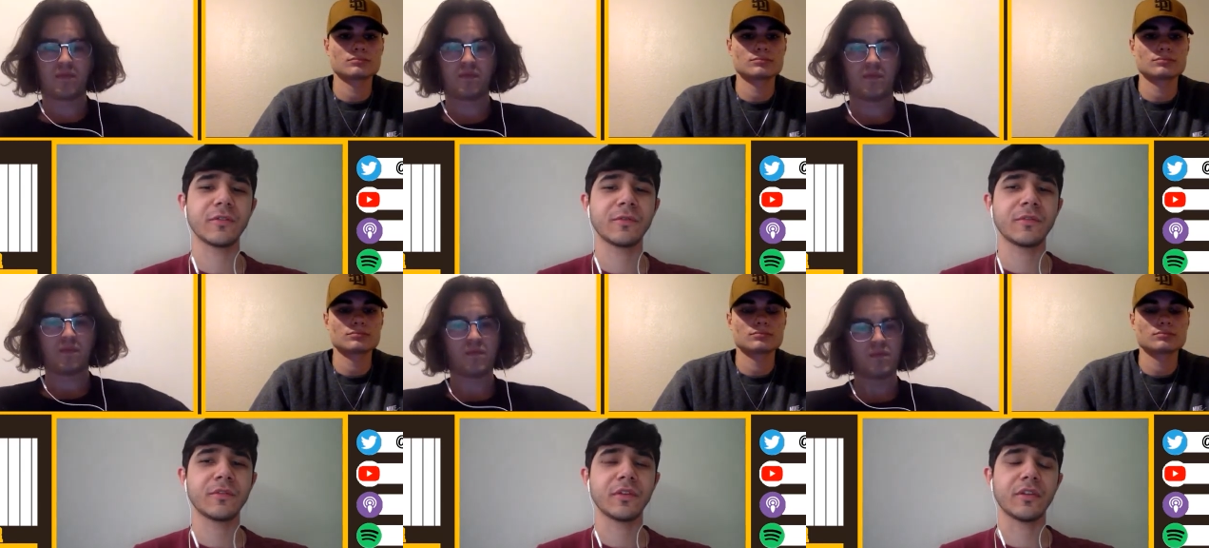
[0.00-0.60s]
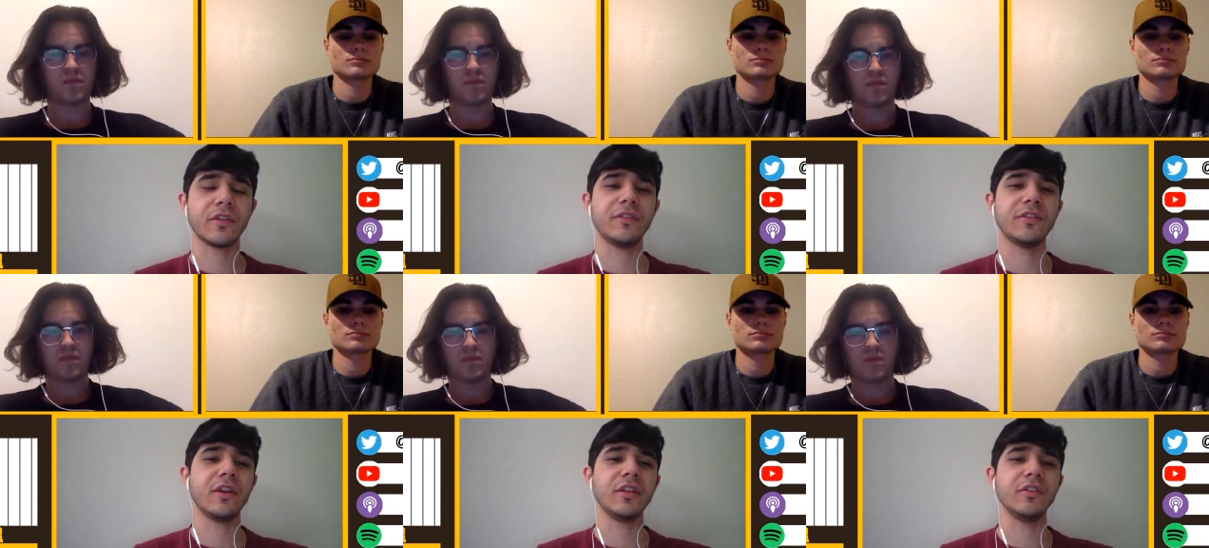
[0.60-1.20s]
Speaker 1: they say
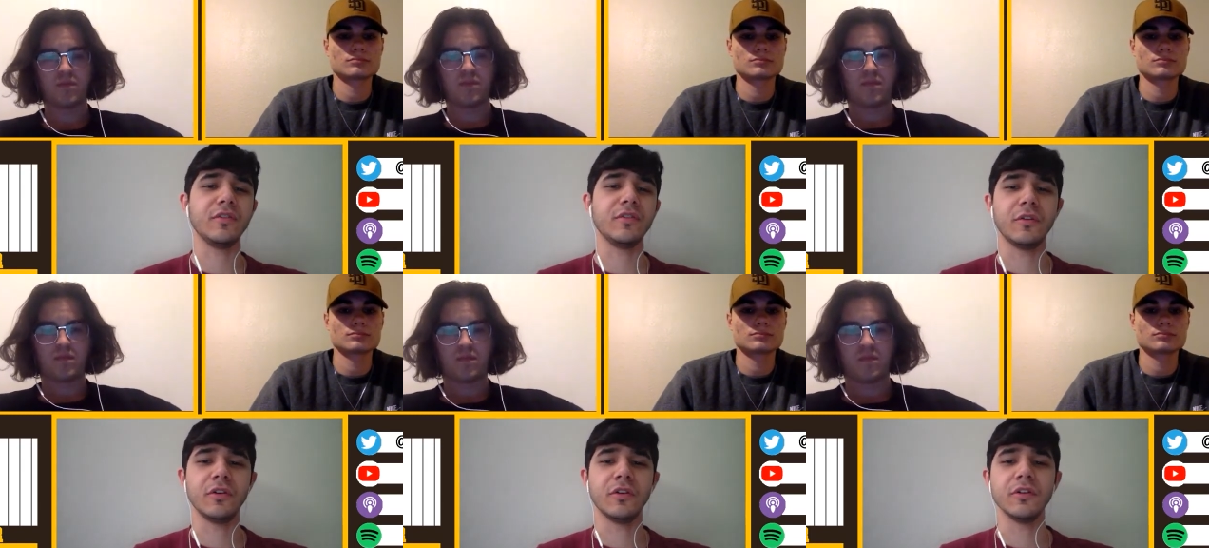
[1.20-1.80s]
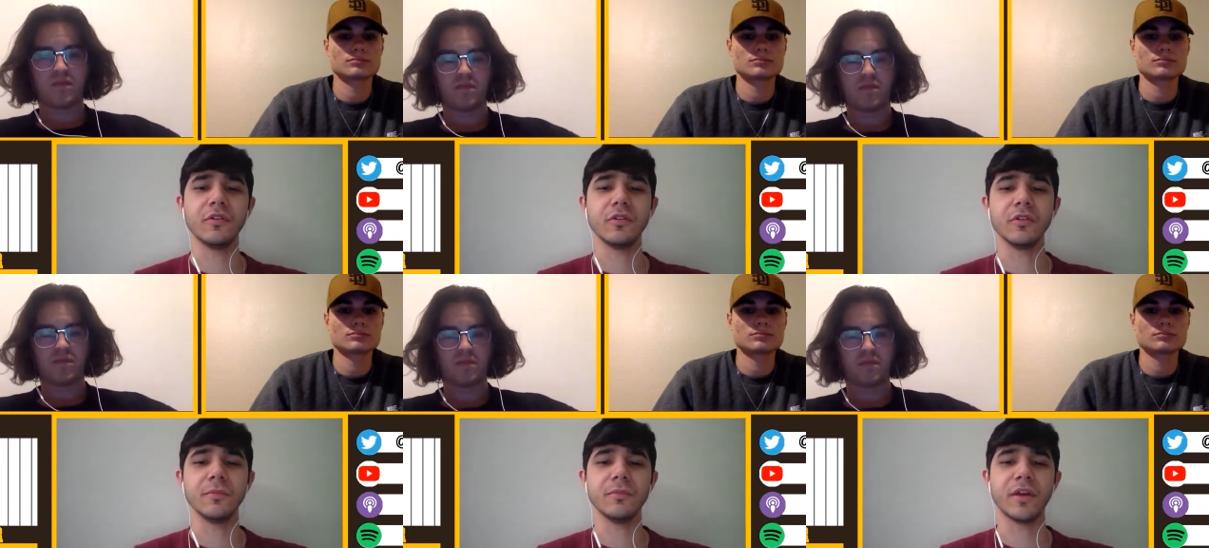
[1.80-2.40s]
Lindor or
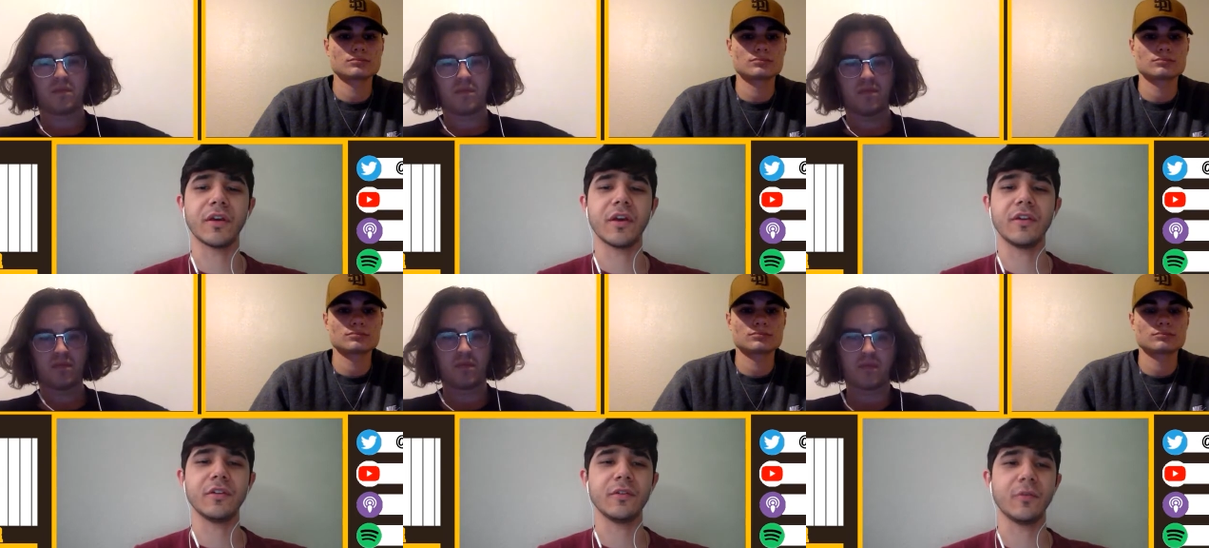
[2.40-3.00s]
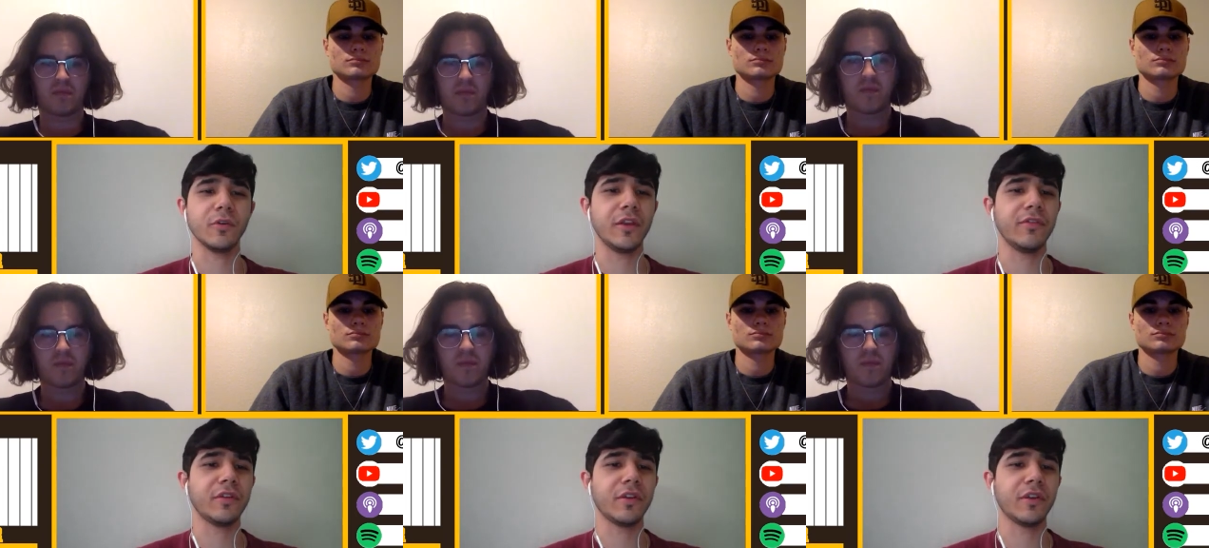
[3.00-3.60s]
Moncada or even an
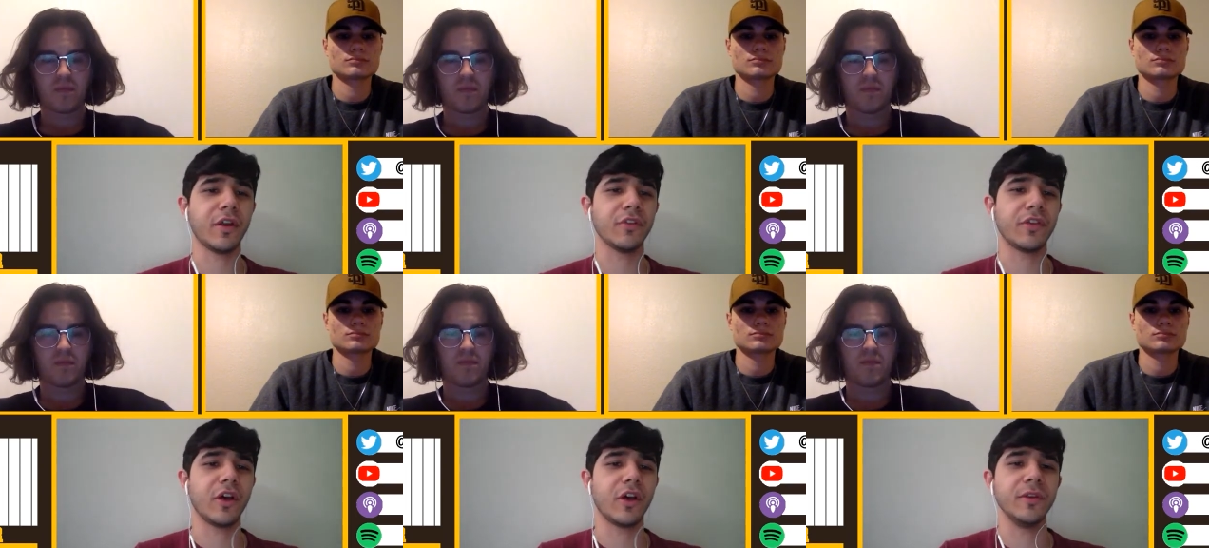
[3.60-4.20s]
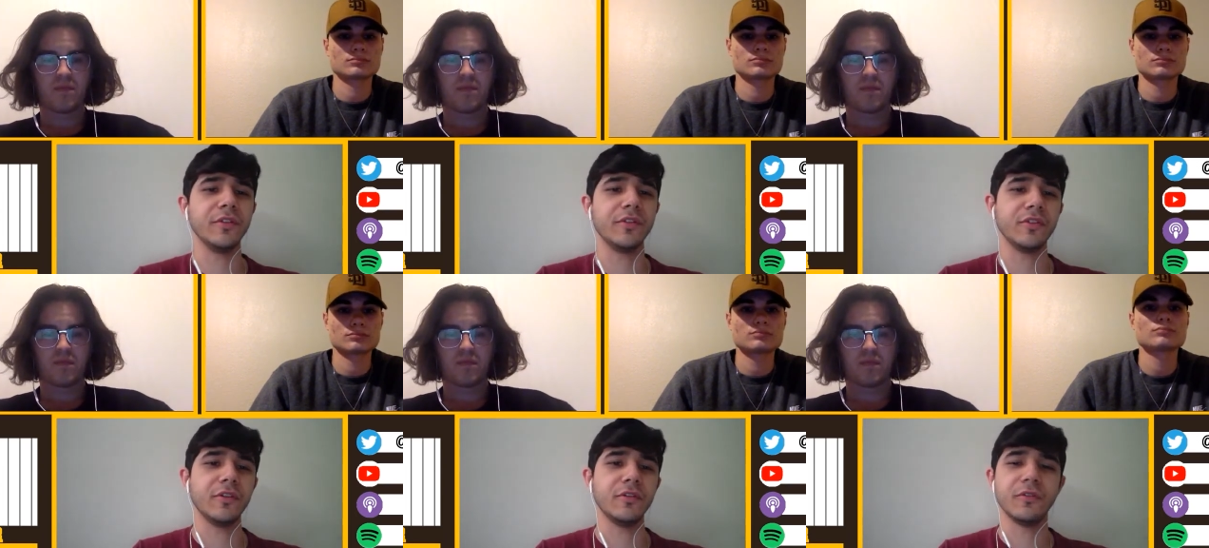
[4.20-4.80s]
Alzi Albius, you know.
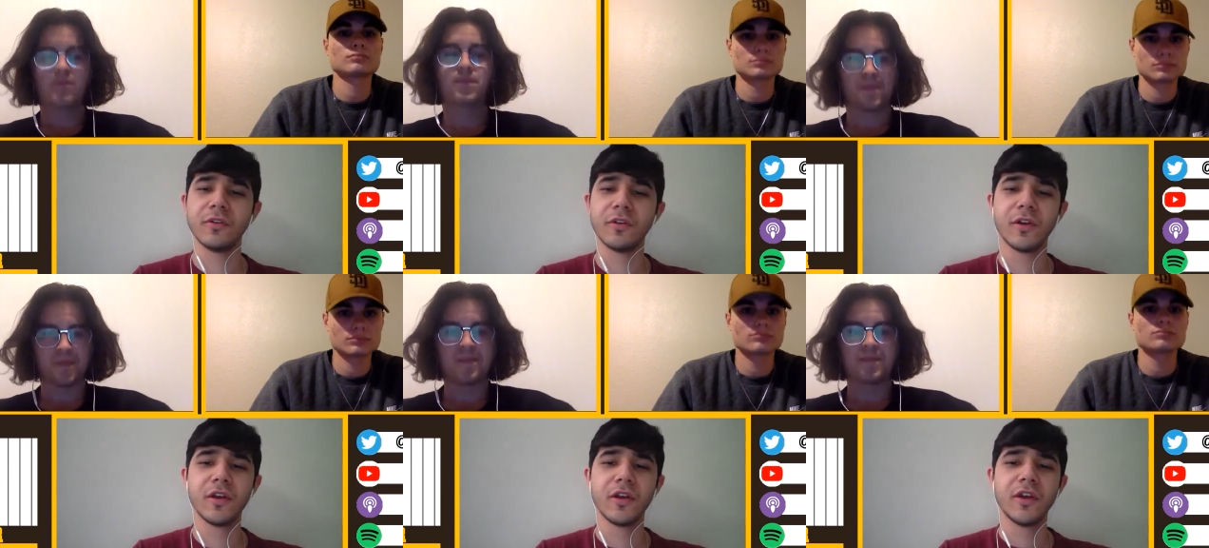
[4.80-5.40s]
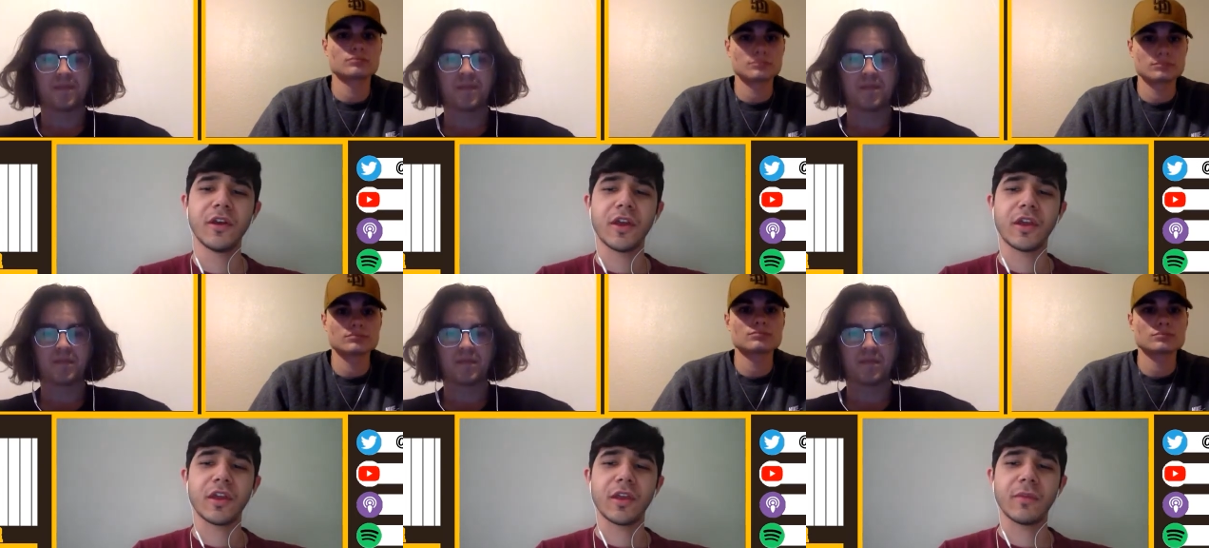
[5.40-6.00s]
Him
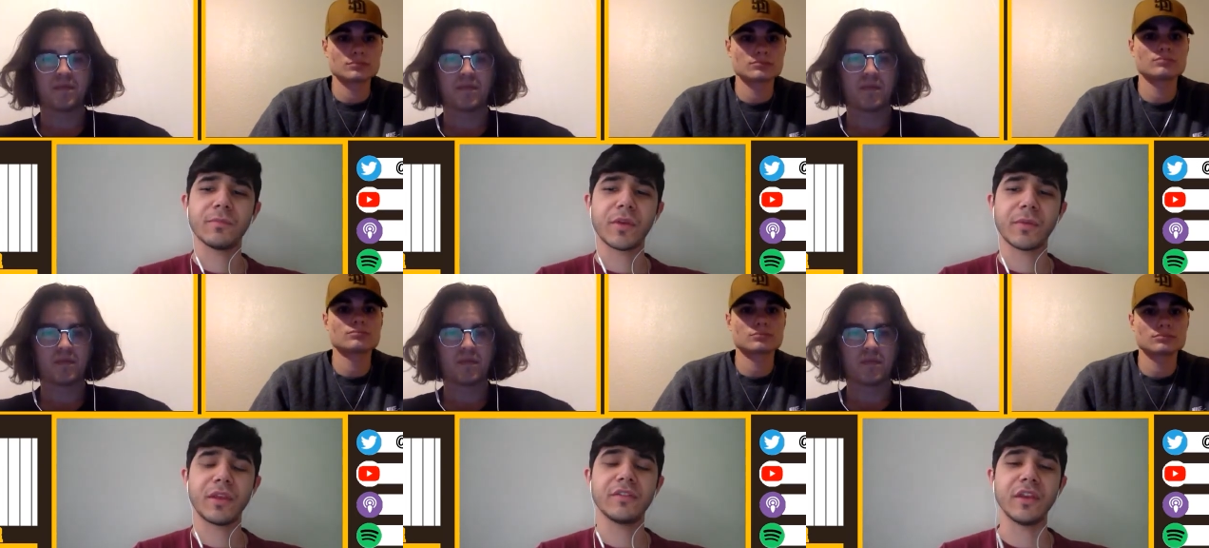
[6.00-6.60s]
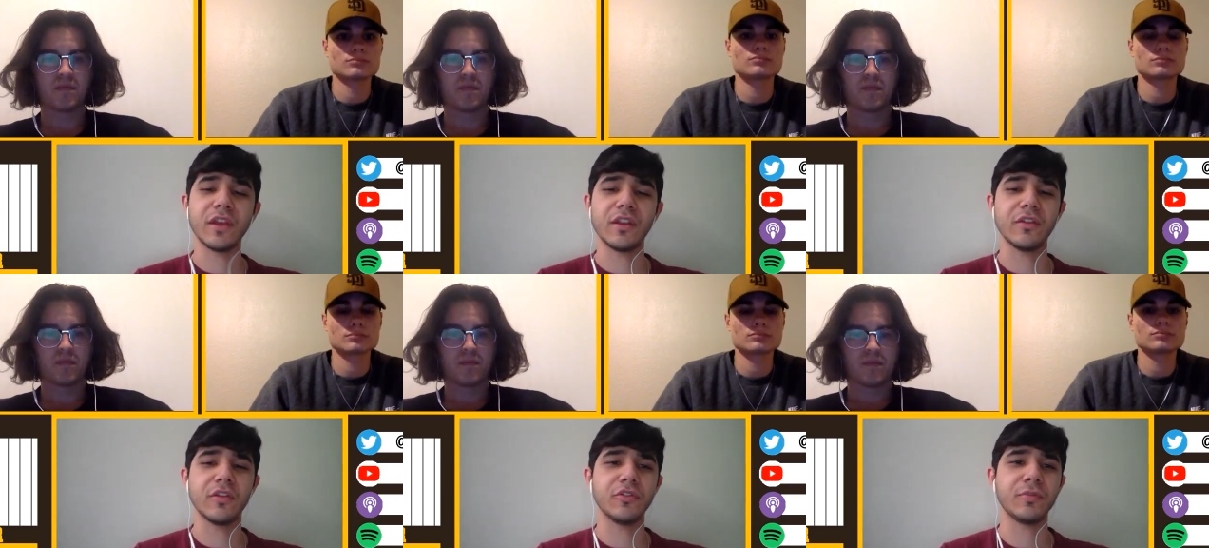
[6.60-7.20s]
coming into any of those
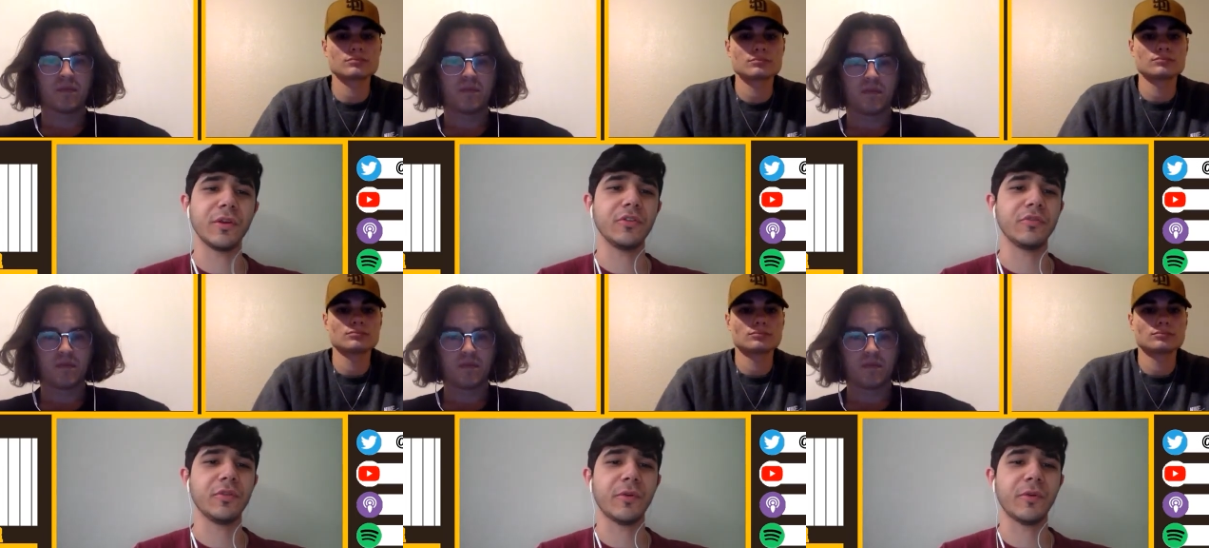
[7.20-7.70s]
players for the Padres